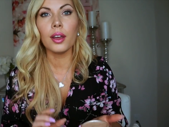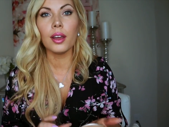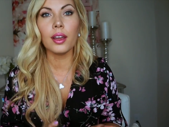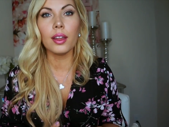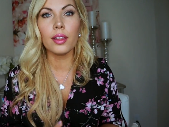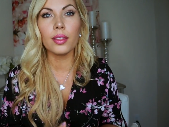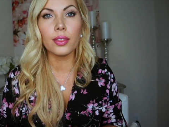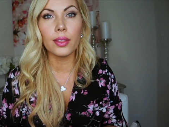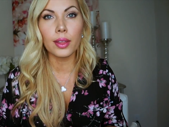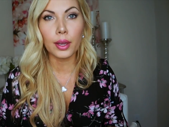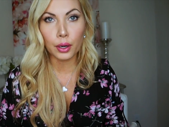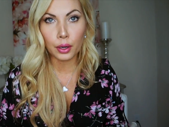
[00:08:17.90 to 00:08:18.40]

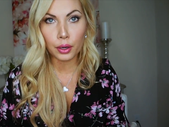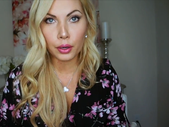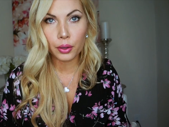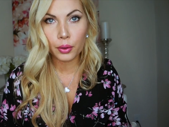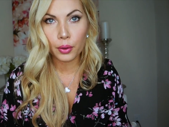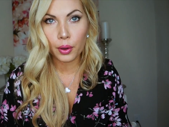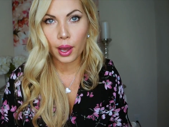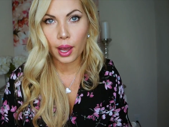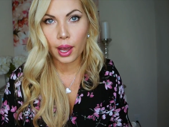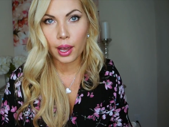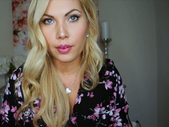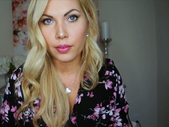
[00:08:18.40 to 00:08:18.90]
And there you
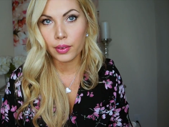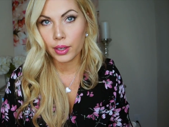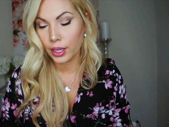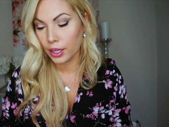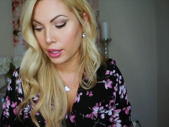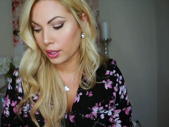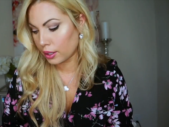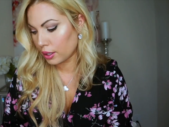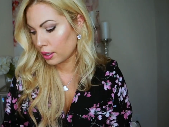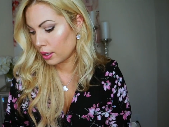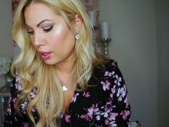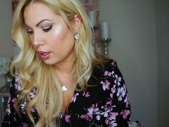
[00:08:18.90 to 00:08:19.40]
have
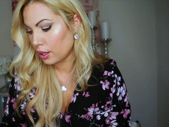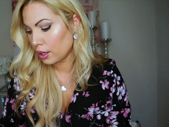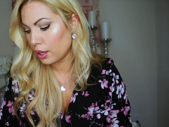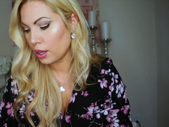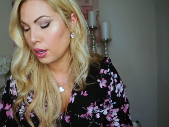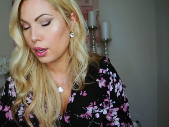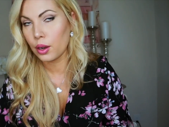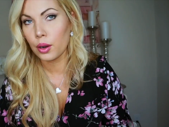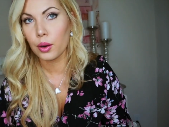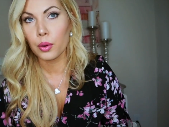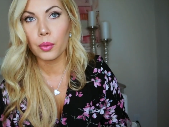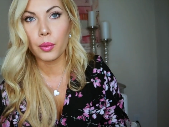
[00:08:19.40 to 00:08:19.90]
it.
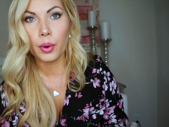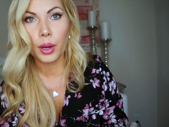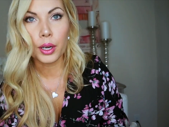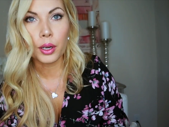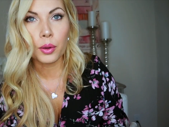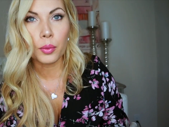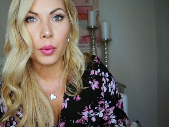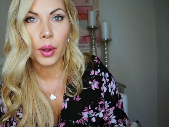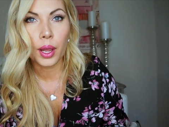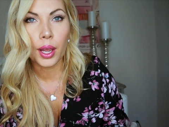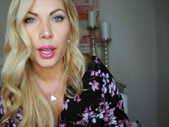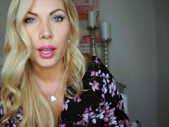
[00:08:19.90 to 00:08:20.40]
Right
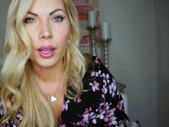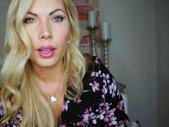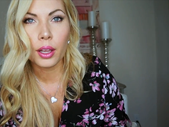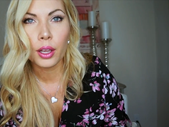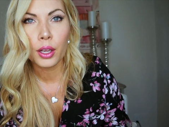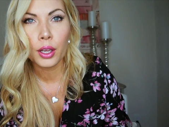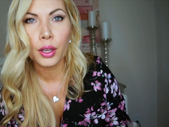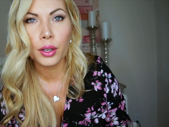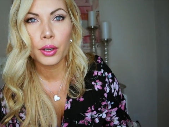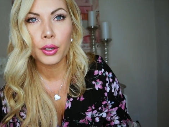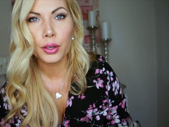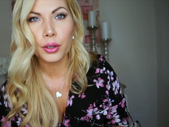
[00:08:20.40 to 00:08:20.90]
away,
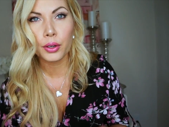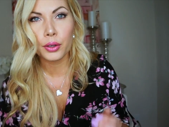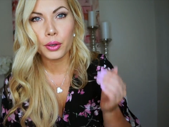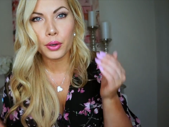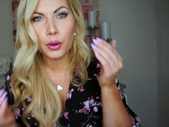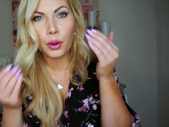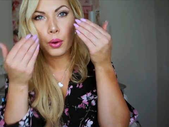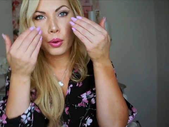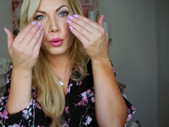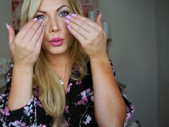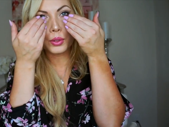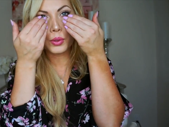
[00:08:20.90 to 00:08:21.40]
your
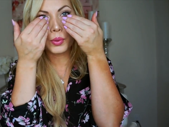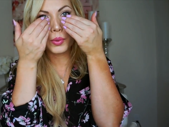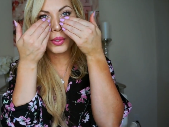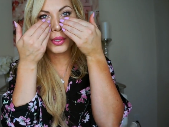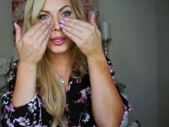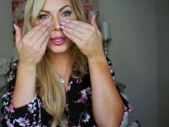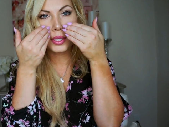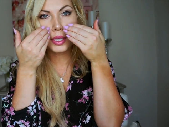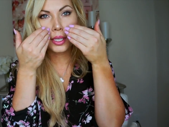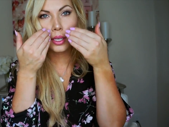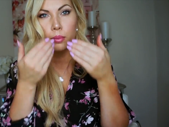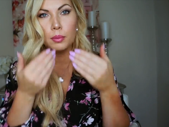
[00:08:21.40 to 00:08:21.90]
nose will
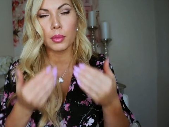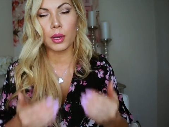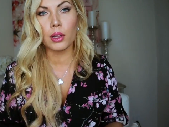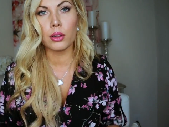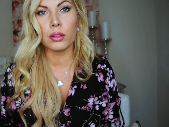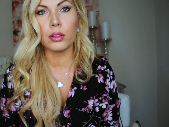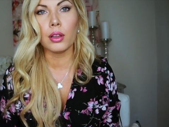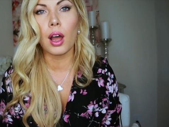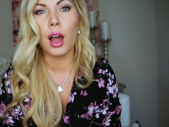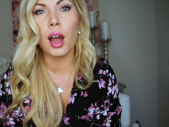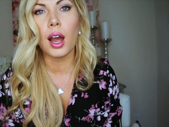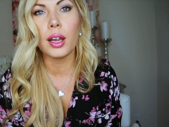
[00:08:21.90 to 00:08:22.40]
seem a
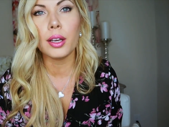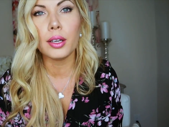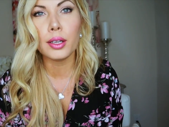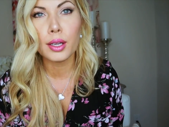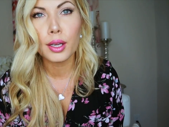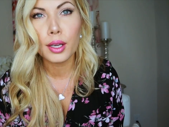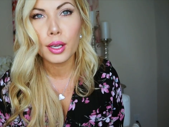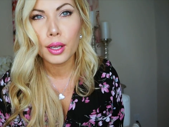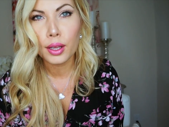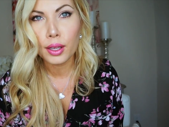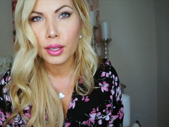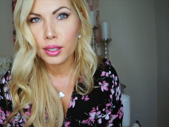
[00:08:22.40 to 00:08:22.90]
lot
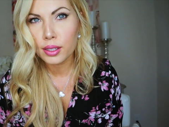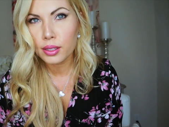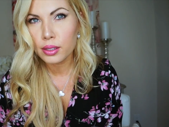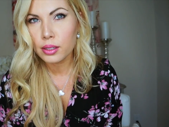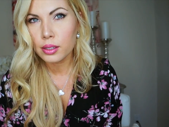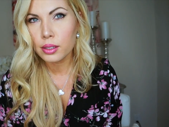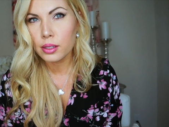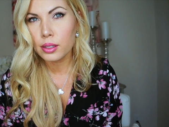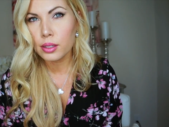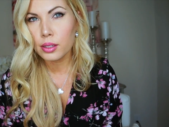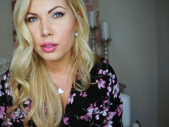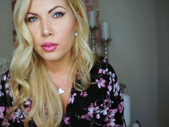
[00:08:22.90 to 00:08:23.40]

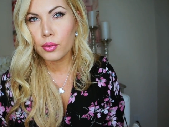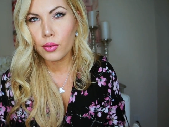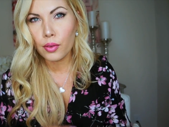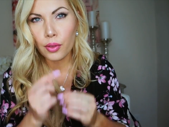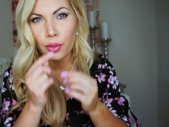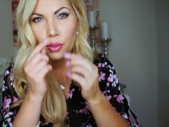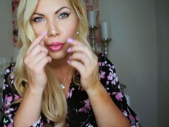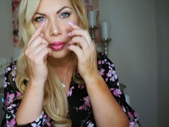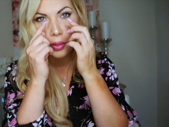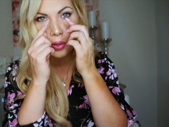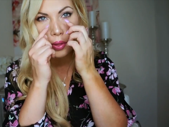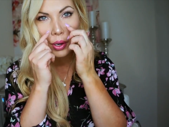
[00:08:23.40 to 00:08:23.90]

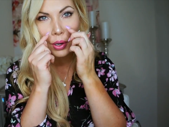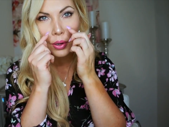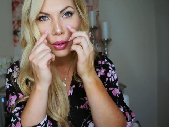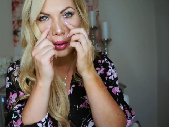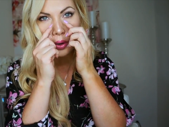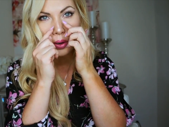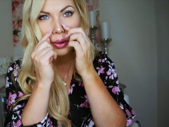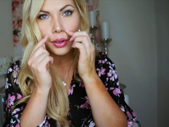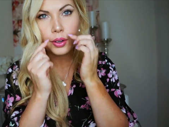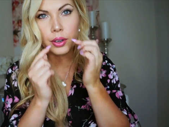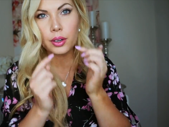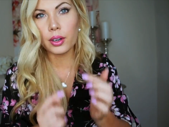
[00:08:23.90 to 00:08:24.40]

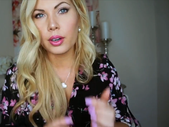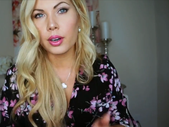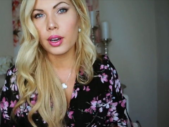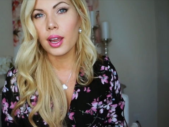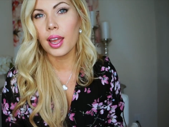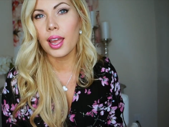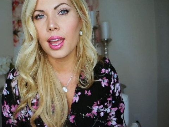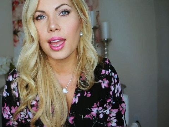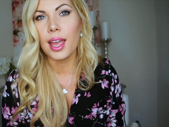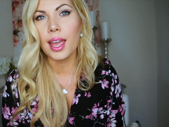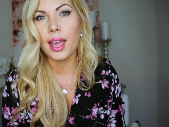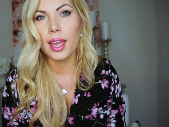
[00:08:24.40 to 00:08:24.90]
thinner
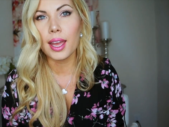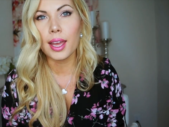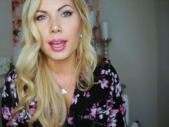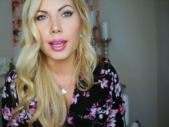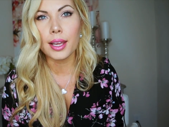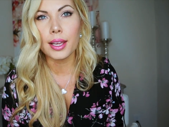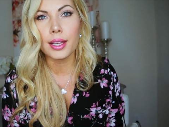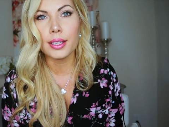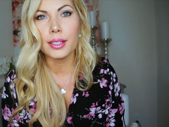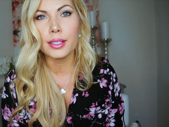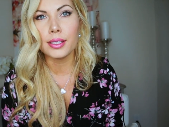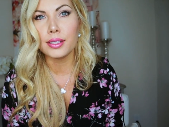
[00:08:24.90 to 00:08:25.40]

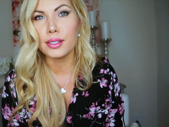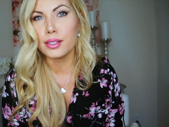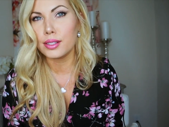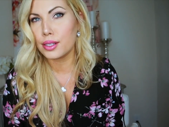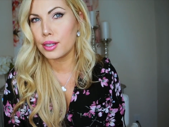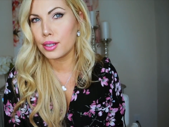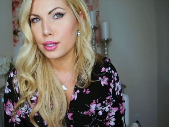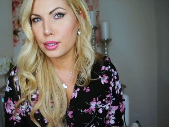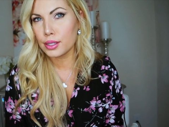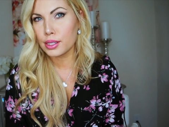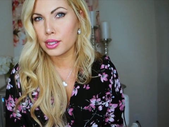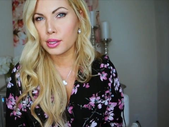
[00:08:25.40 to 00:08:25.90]
and
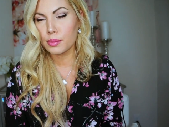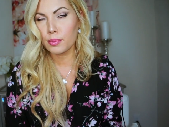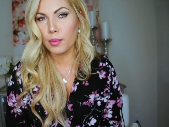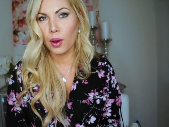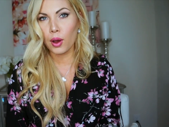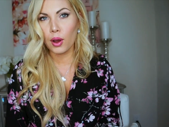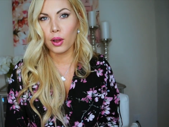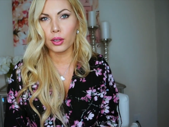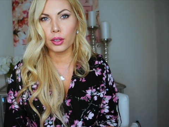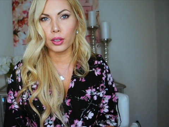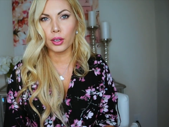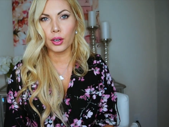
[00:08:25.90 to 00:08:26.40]

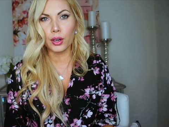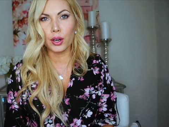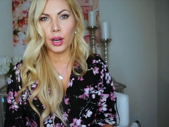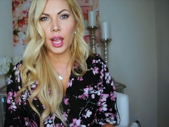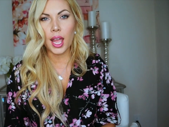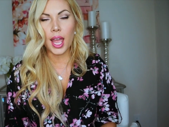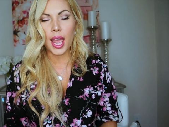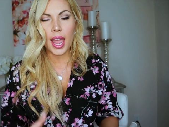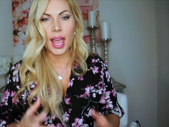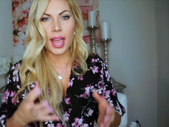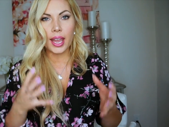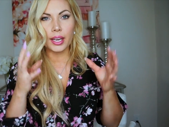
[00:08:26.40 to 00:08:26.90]
smaller,
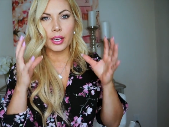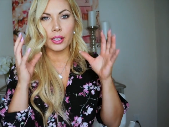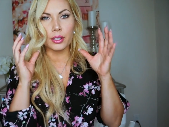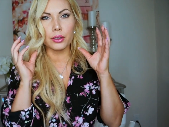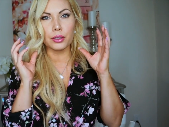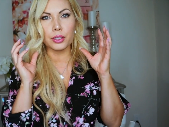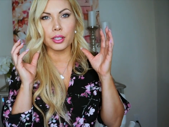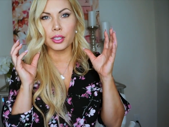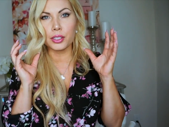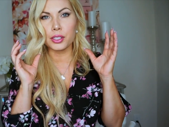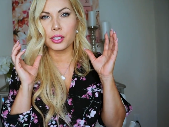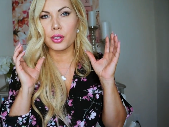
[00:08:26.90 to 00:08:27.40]
and it
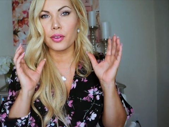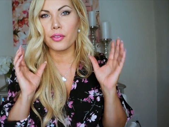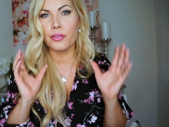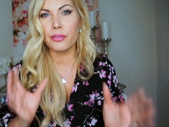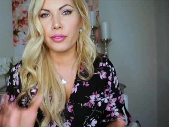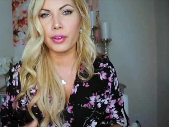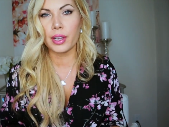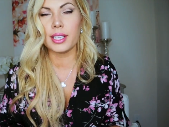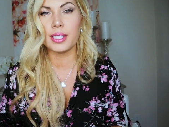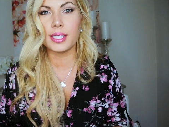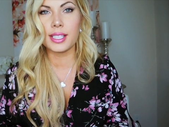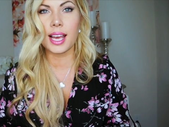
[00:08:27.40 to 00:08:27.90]
looks
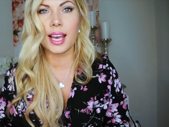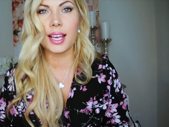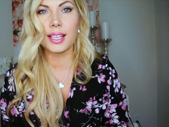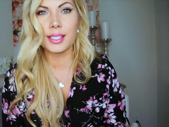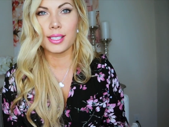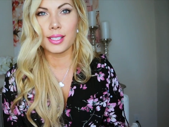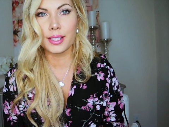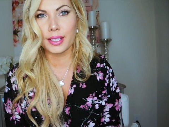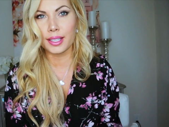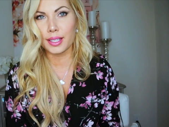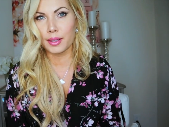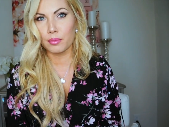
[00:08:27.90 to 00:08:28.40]

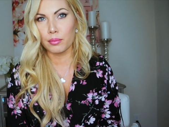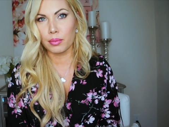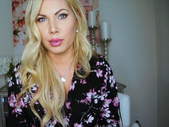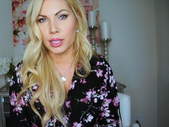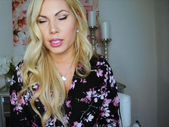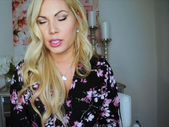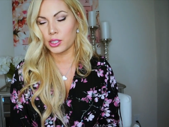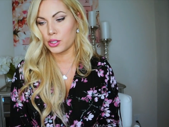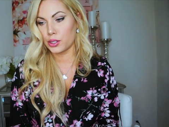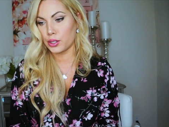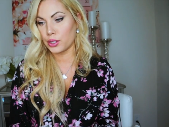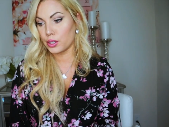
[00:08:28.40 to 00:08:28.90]
fantastic in
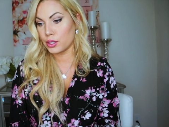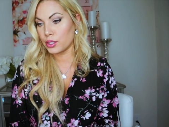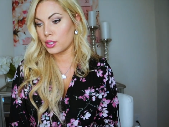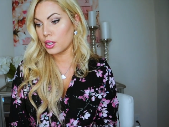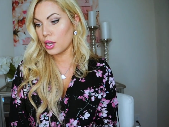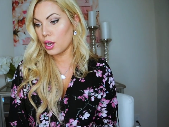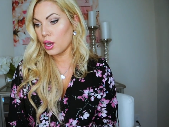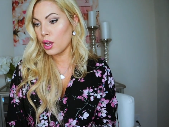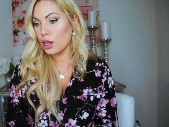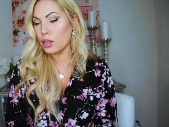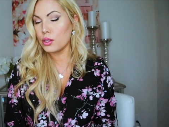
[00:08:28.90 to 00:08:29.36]
pictures.